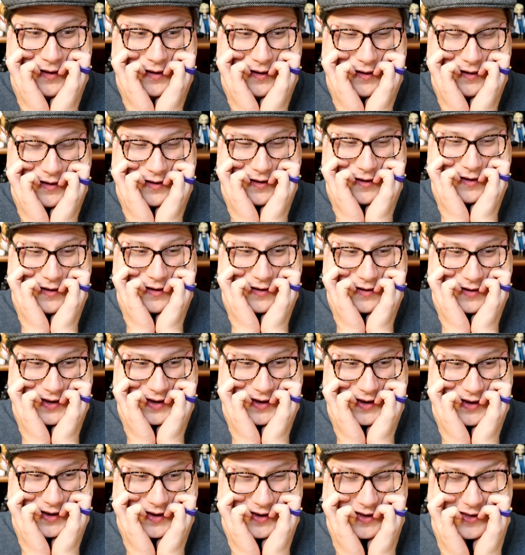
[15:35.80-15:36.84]
Oh,
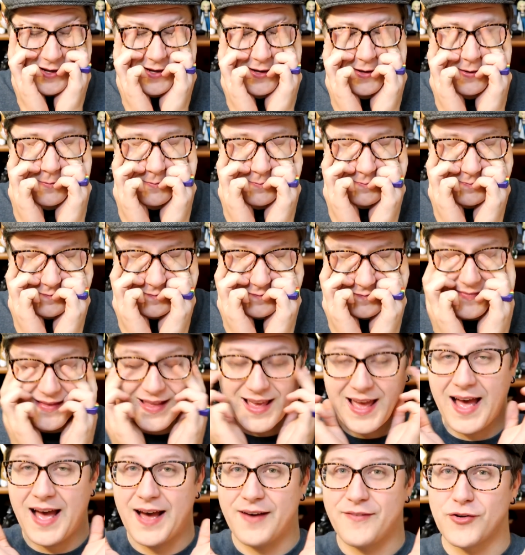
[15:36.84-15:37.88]
God.
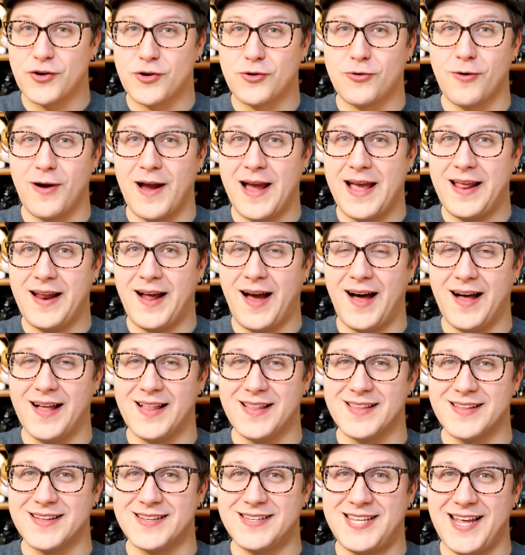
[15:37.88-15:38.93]
Have a great
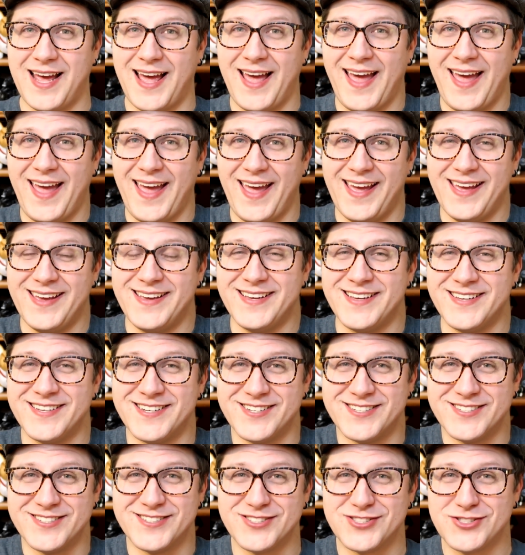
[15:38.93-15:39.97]
holiday.
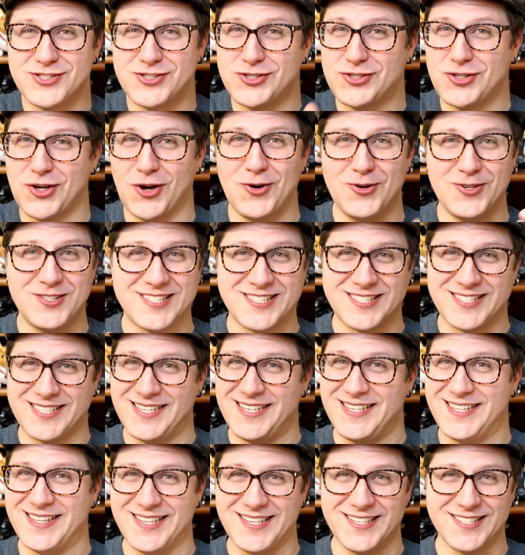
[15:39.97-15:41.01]
Don't
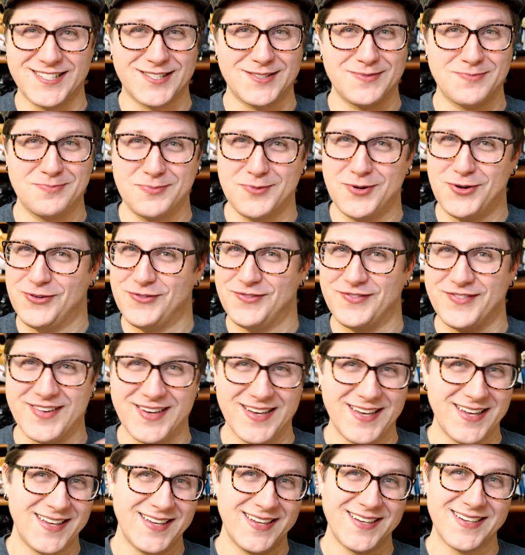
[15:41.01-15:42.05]
see this
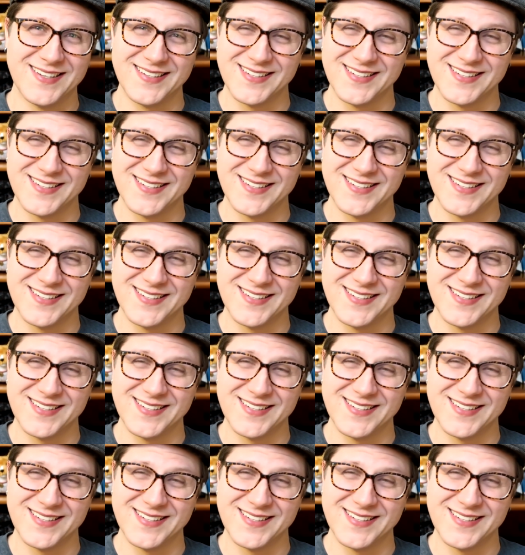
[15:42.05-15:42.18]
movie.